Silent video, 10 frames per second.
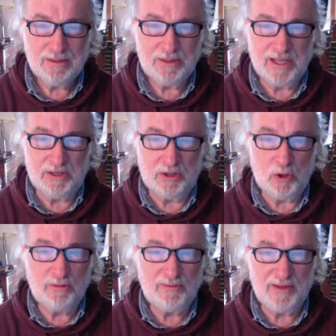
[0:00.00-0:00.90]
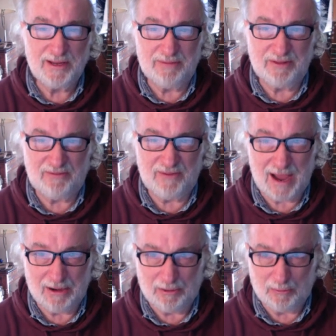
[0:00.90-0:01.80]
The engulfing of the
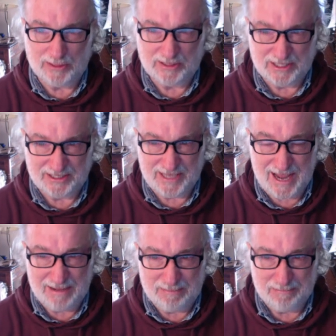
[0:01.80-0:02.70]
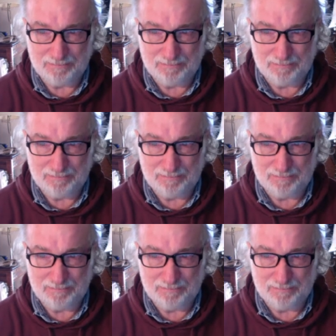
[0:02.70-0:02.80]
fire was the same.